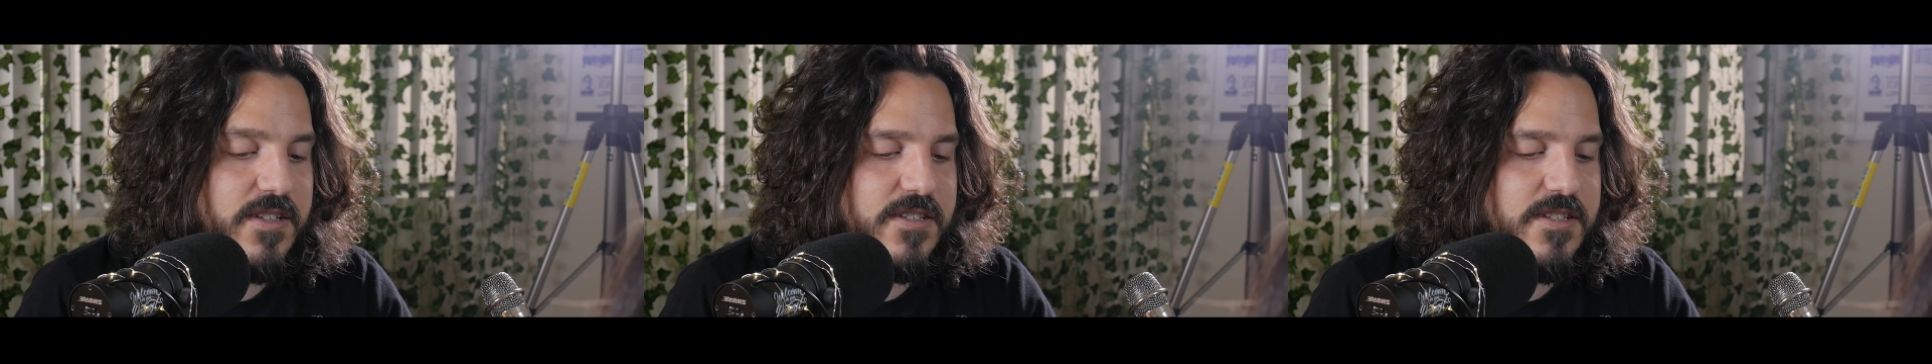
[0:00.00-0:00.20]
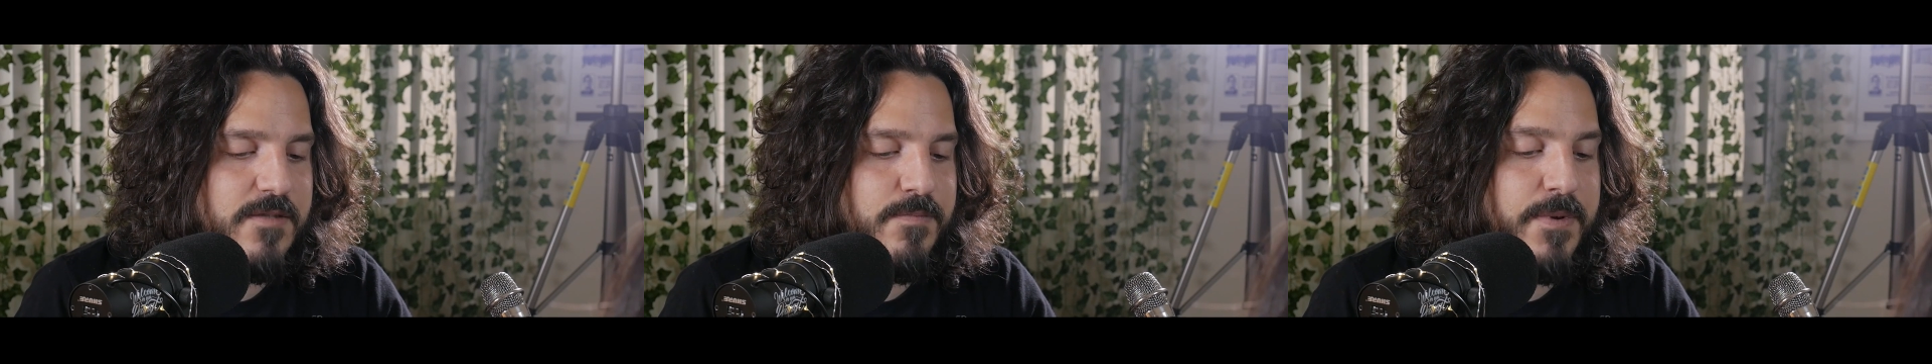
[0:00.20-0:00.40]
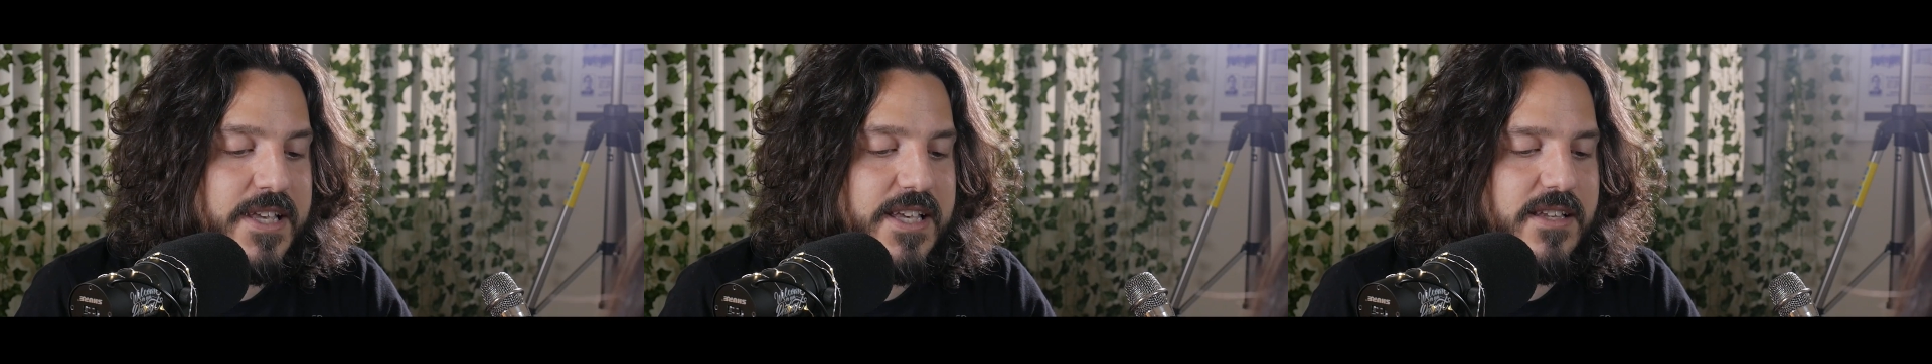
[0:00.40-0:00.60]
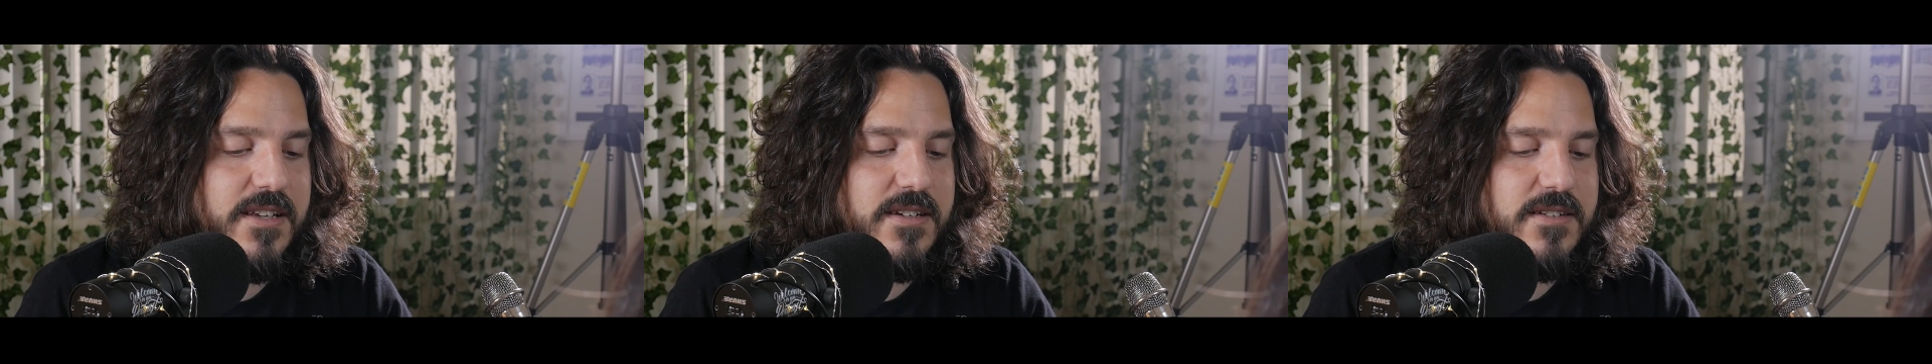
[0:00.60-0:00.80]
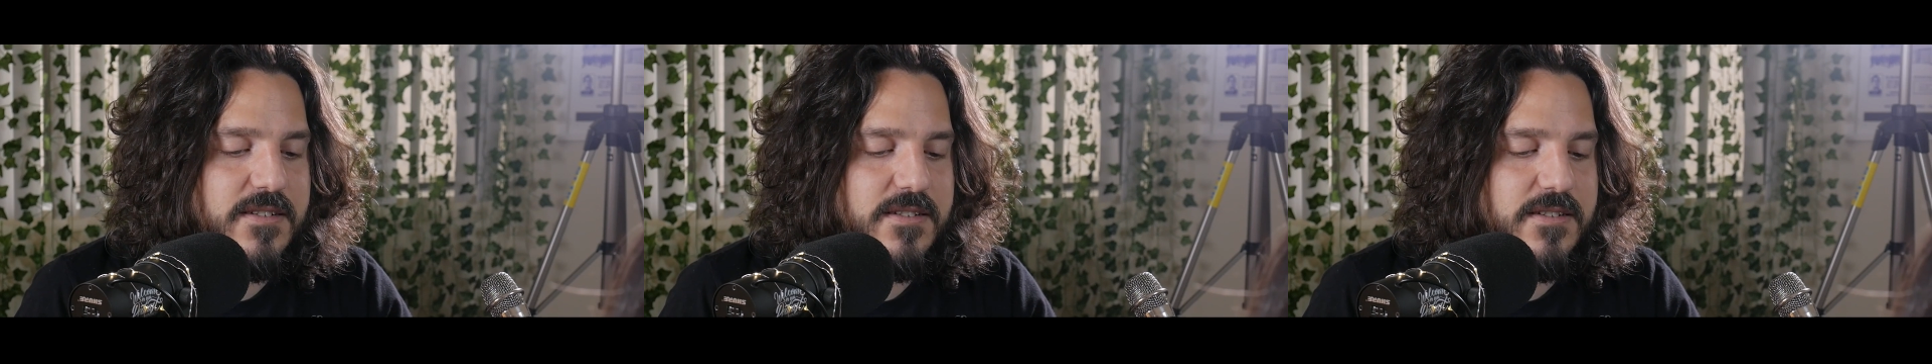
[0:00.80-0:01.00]

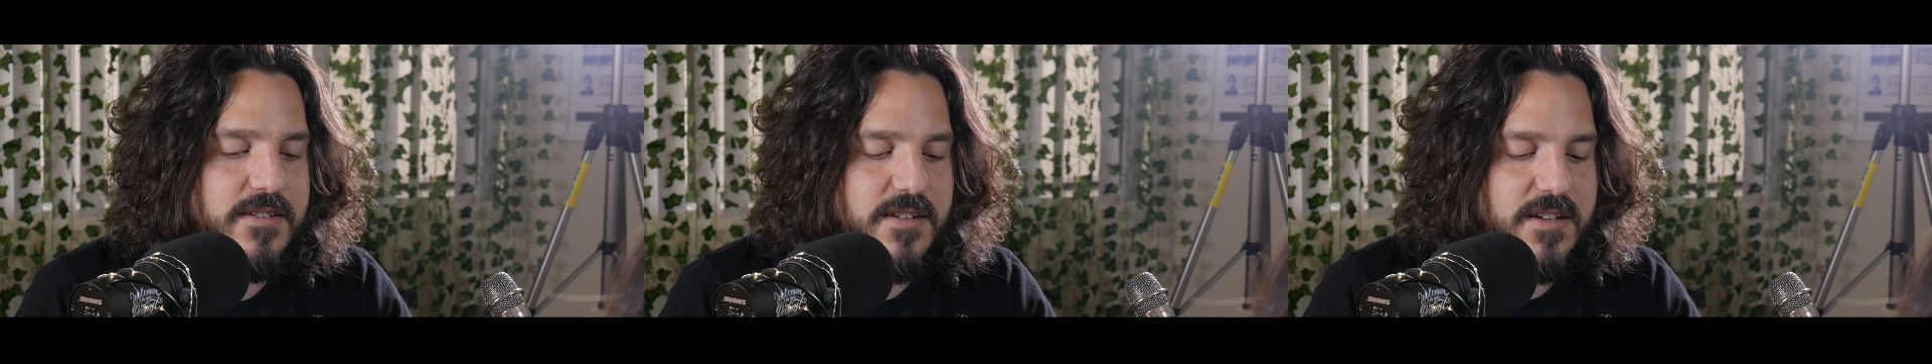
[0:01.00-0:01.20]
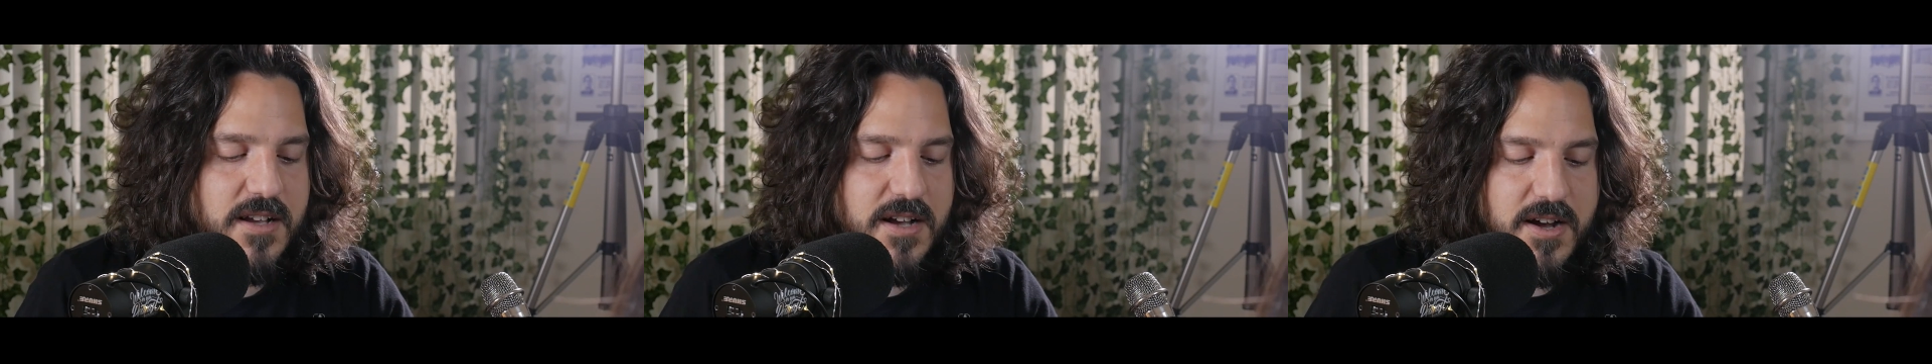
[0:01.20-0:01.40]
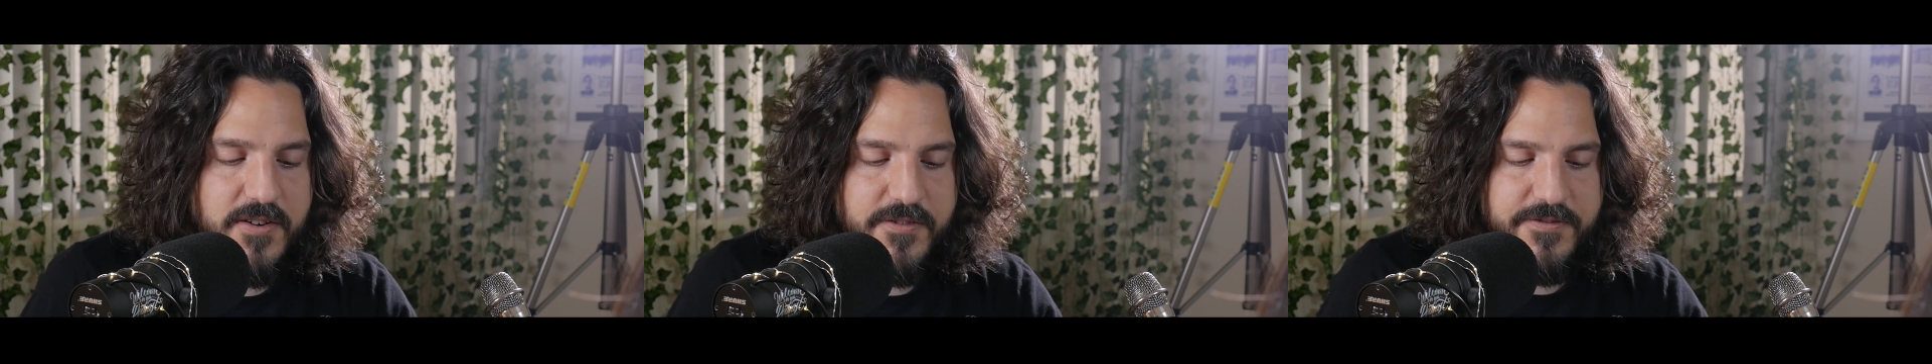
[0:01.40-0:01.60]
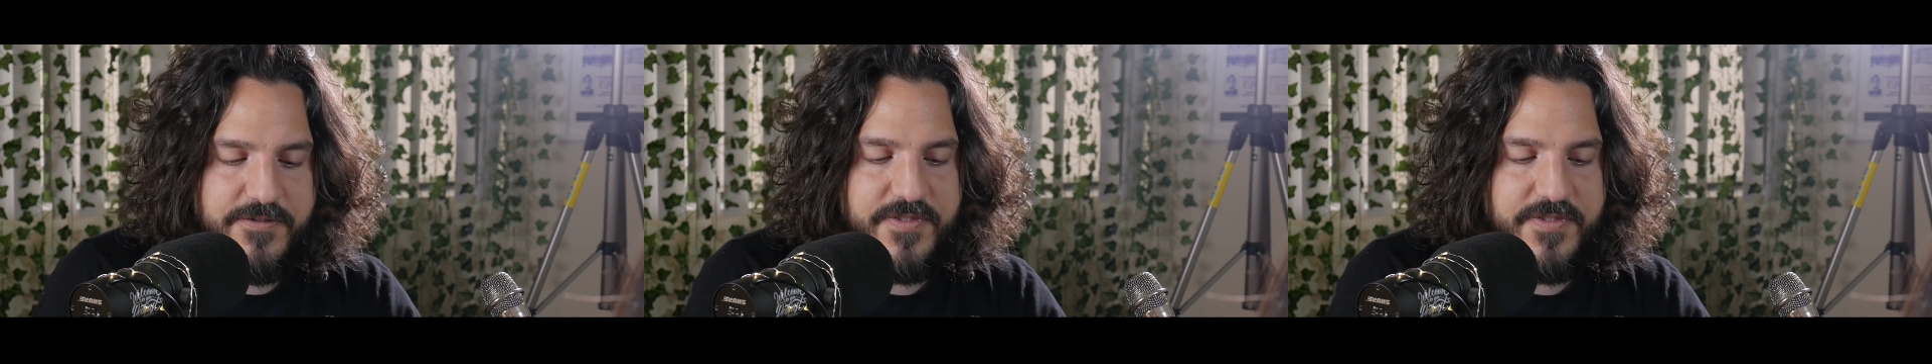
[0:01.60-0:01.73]
speed of